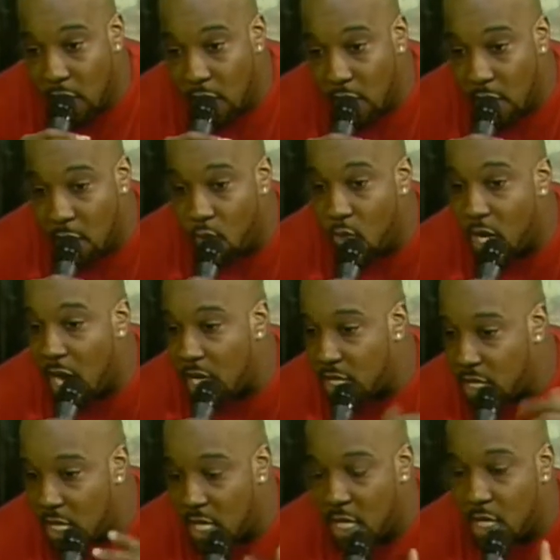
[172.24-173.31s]
and when I
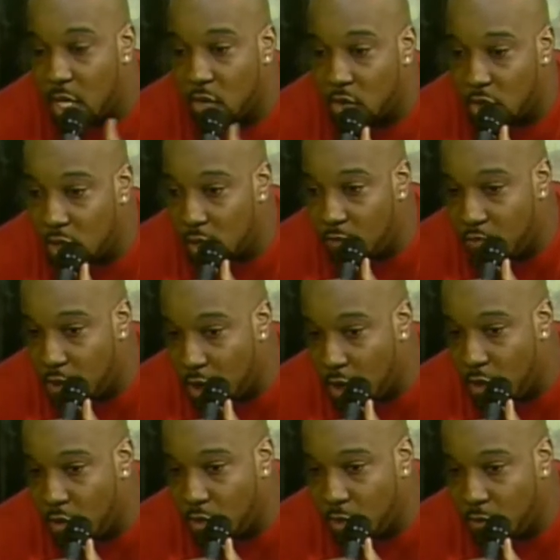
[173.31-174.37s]
did go to the
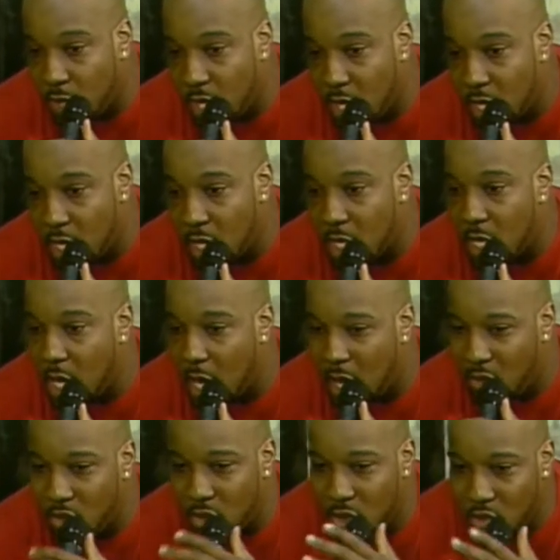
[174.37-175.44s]
pros, man,
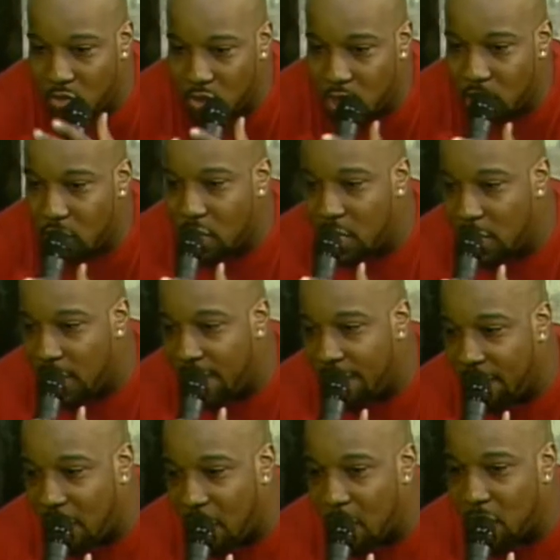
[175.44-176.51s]
I was doing good at
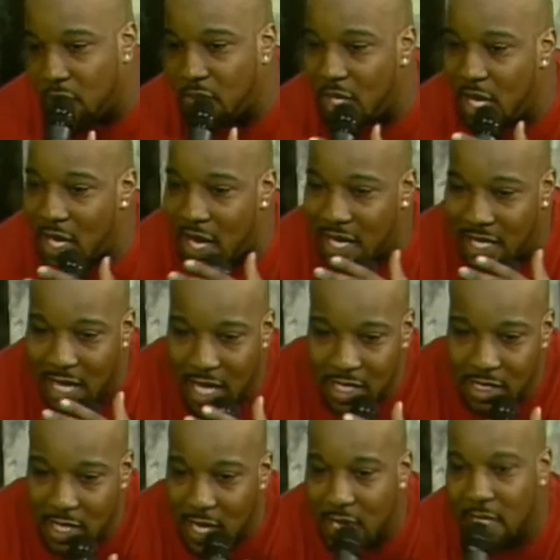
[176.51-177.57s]
first. Then I
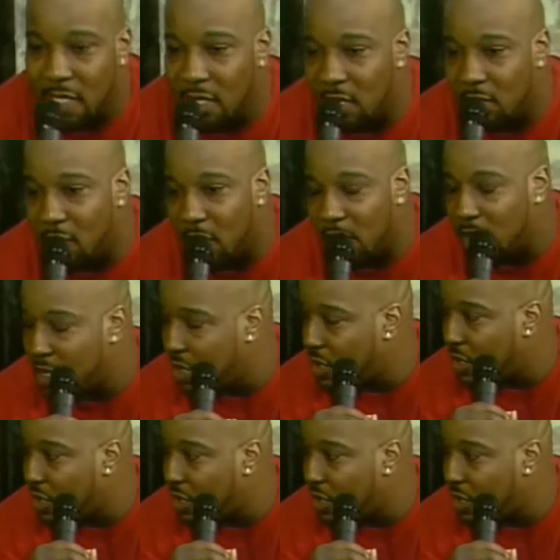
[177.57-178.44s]
got lazy, man.